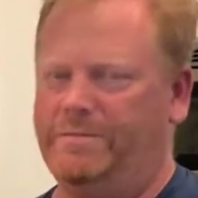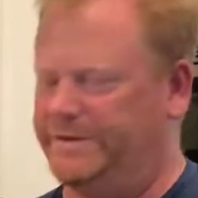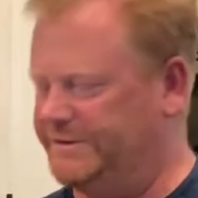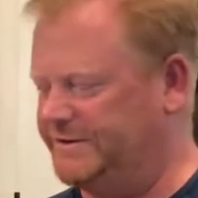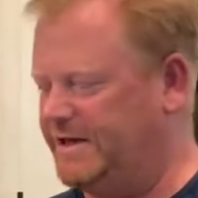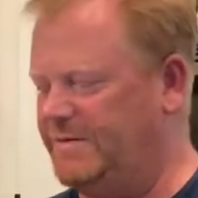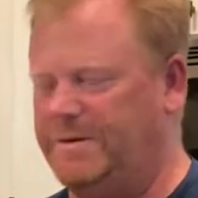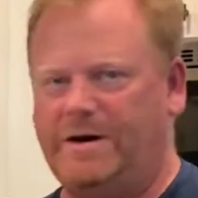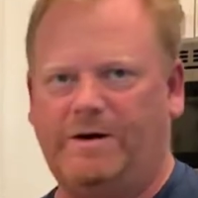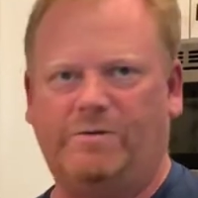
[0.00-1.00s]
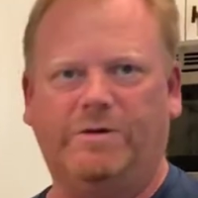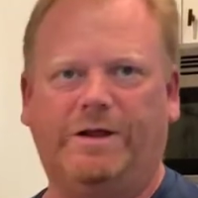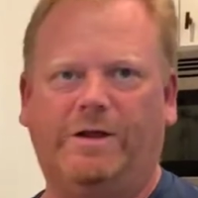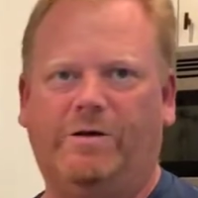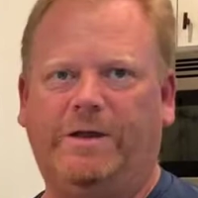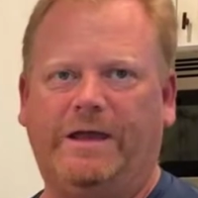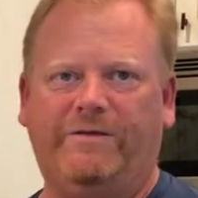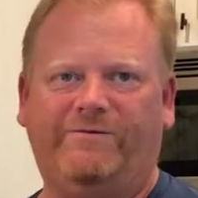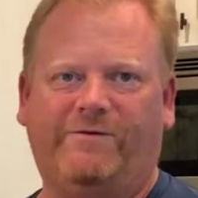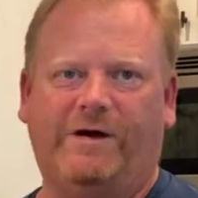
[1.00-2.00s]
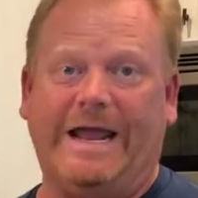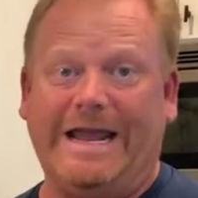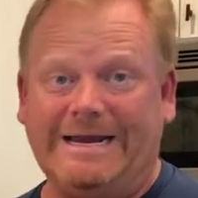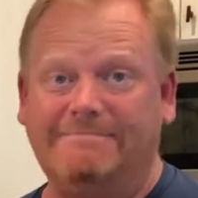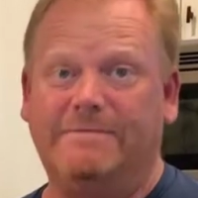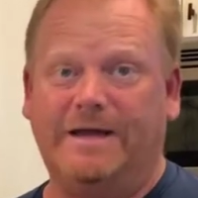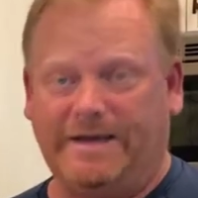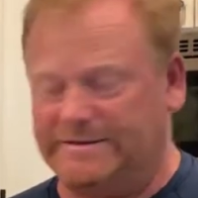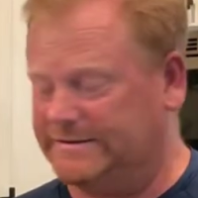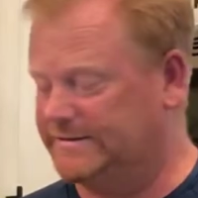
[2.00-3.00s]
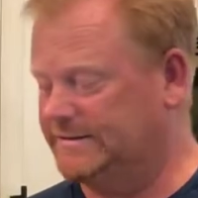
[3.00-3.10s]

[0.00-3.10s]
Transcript: but just keep it under really low heat for 8 minutes.